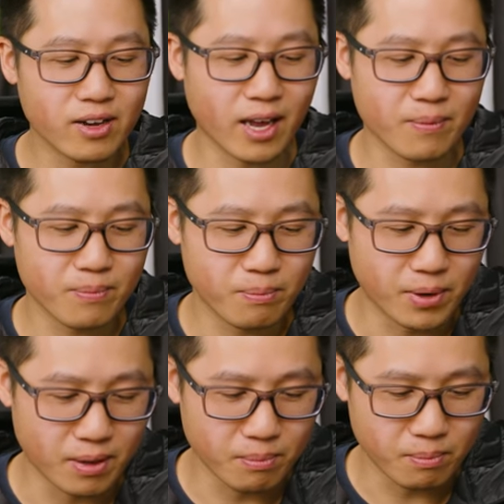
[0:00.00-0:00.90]
Okay,
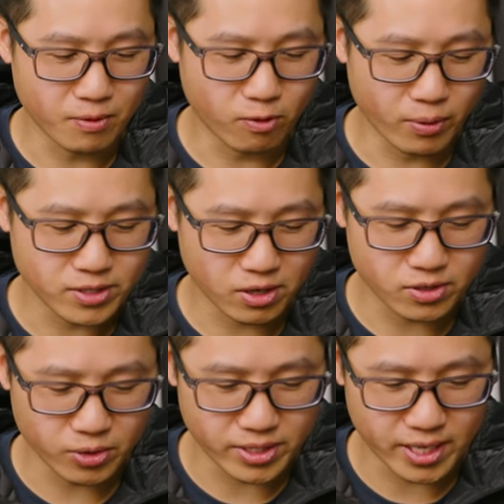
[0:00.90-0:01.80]
but before we start
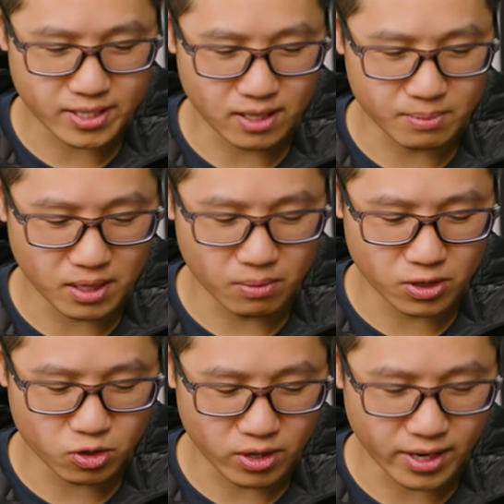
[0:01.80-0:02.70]
doing test clips, I
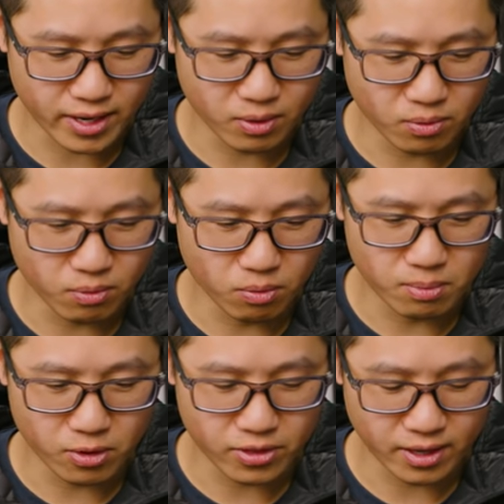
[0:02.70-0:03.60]
wanna try
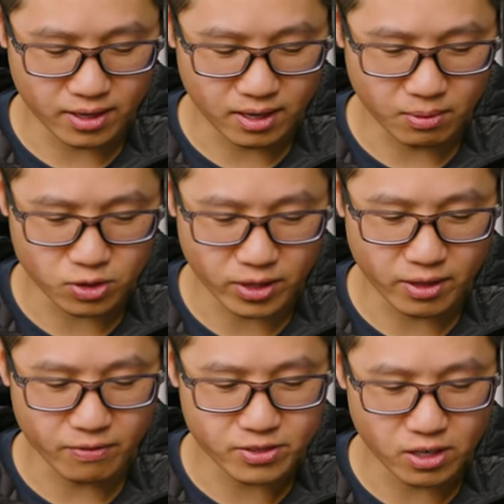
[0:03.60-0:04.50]
one more thing. I wanna try
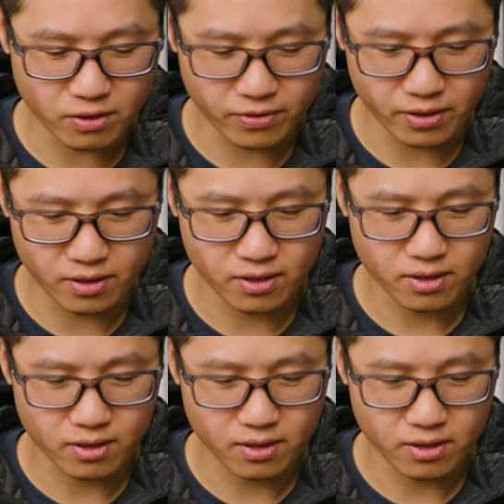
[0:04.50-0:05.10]
their photography.